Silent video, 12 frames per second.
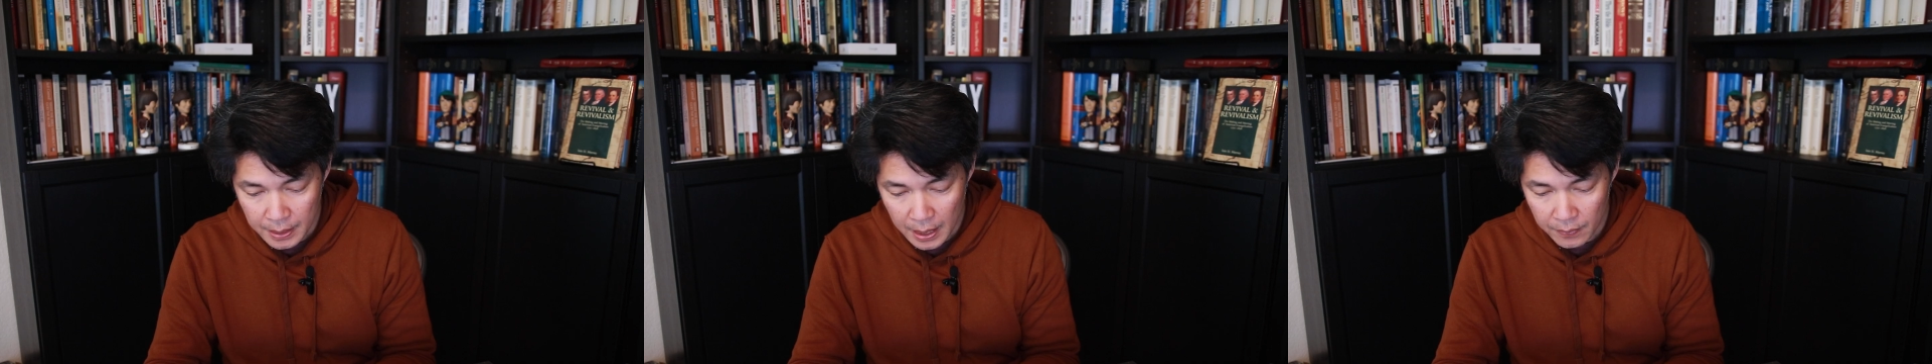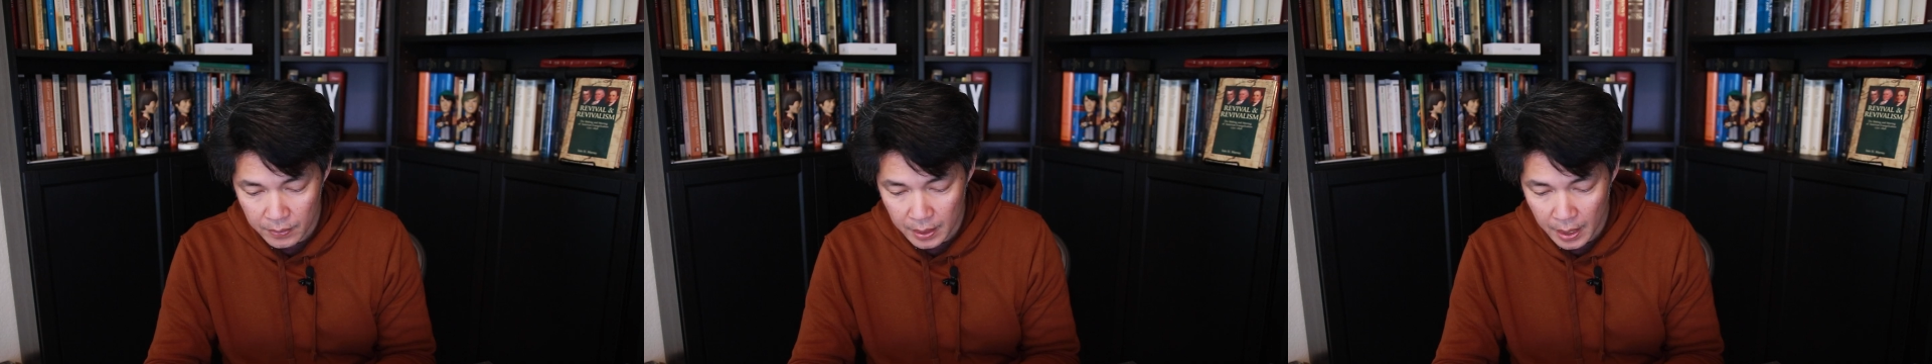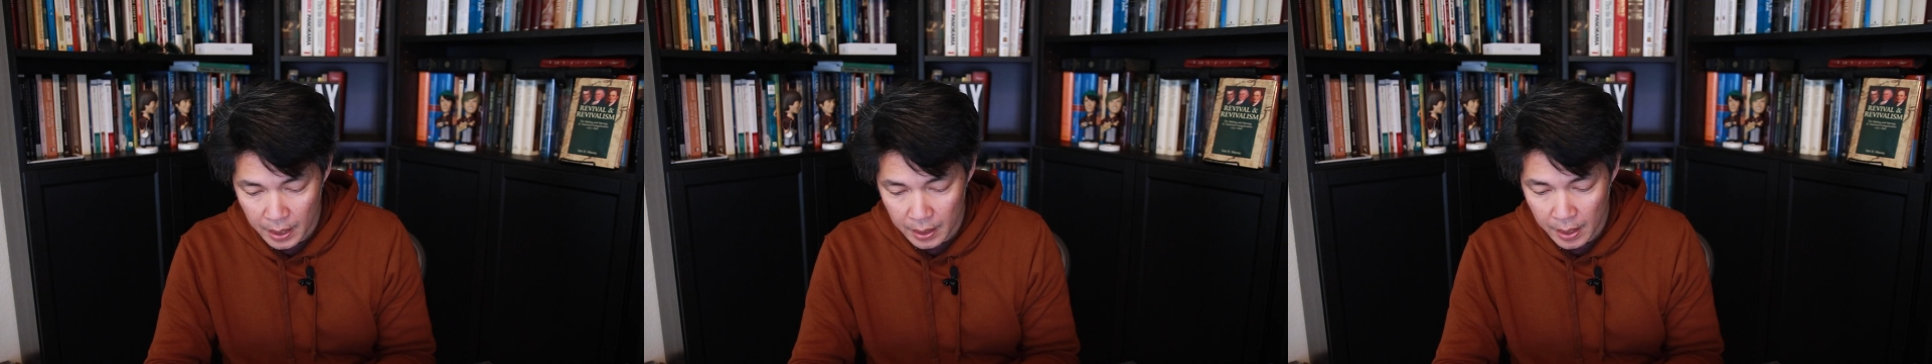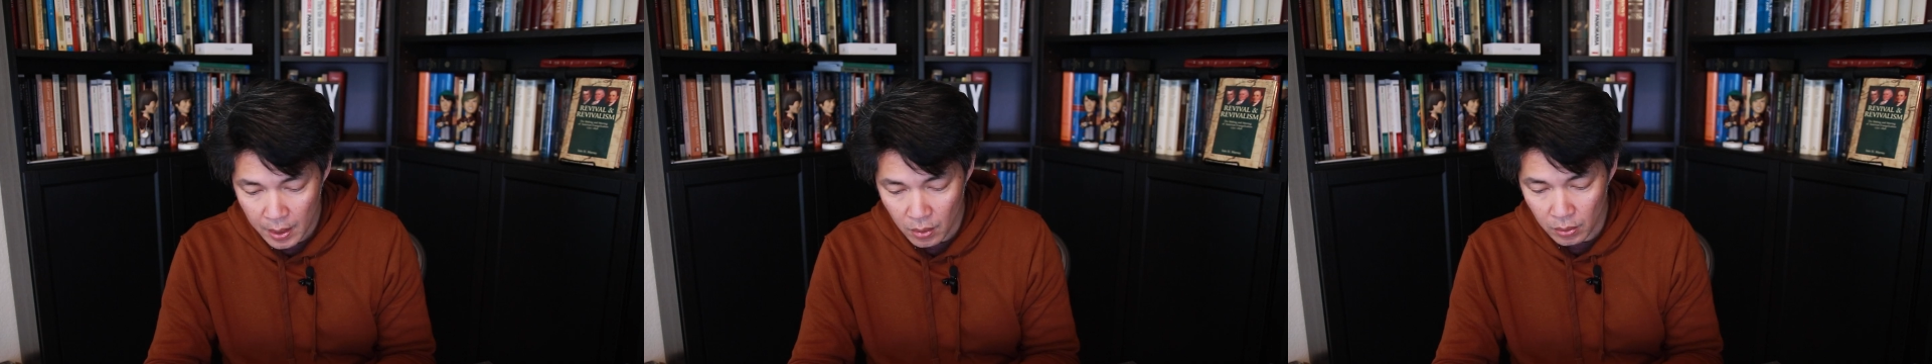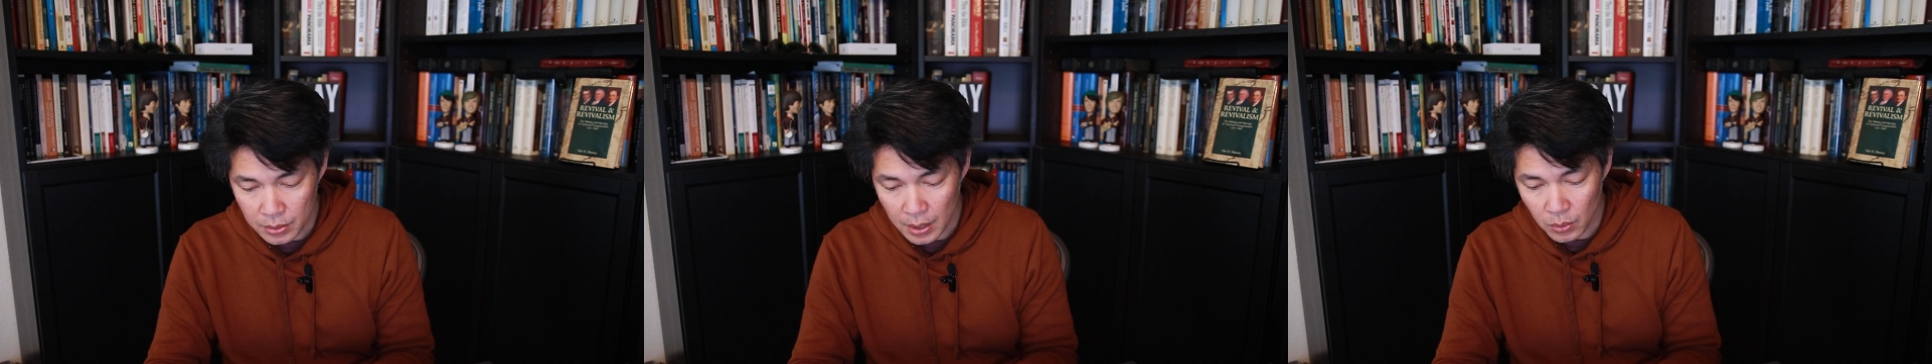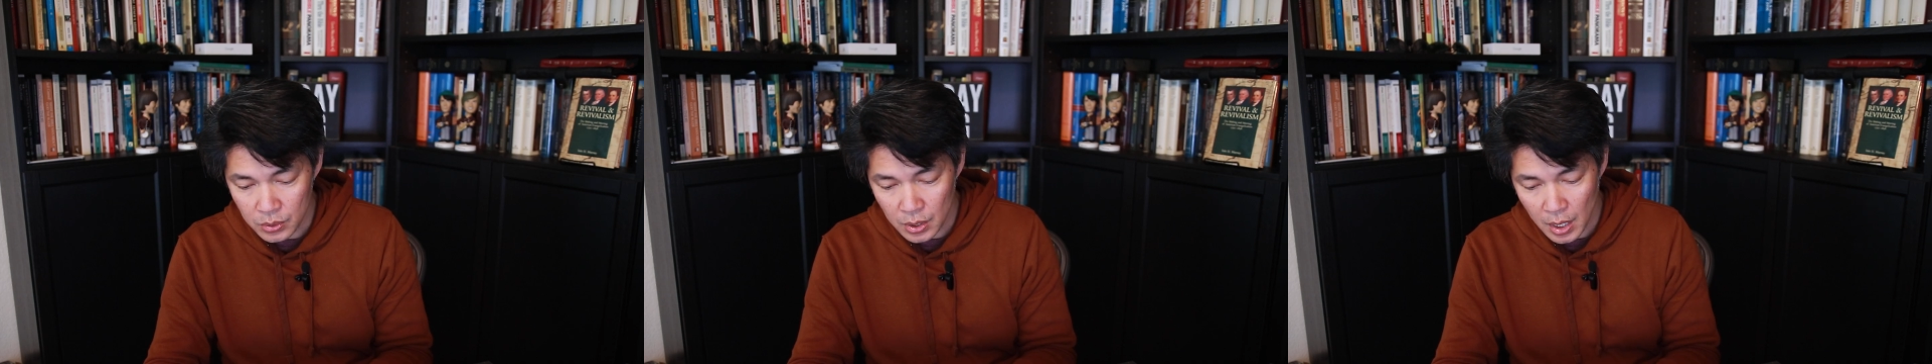David A.
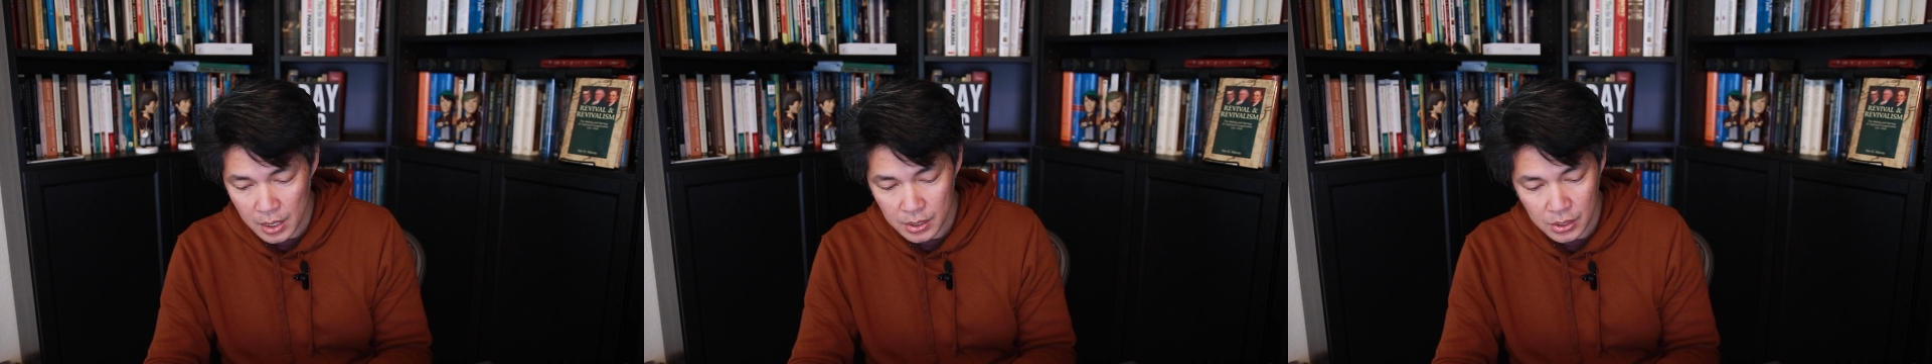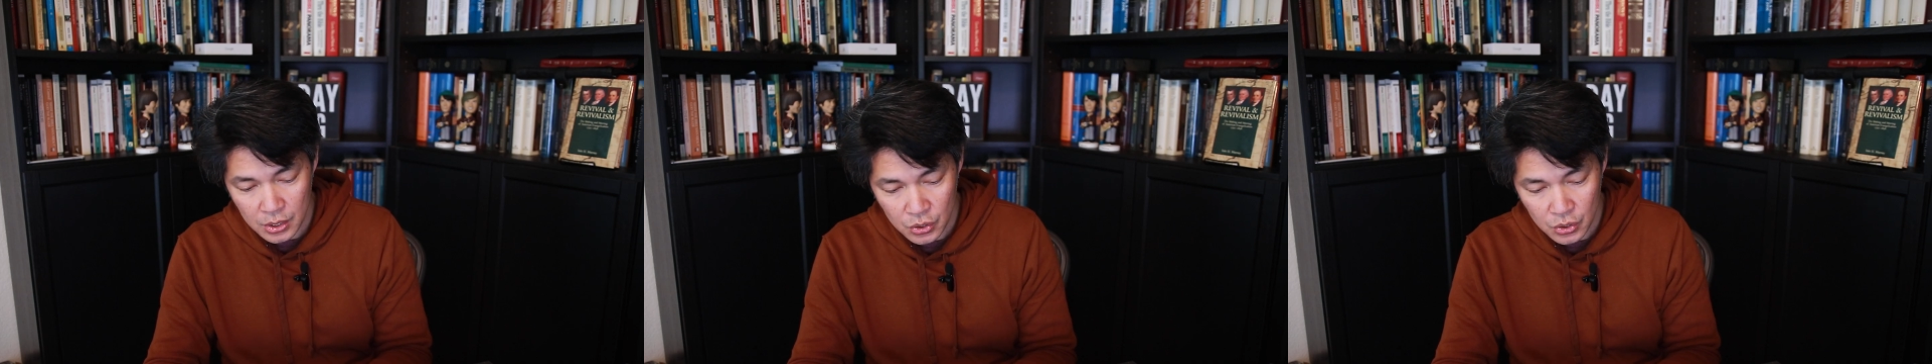Harrell talks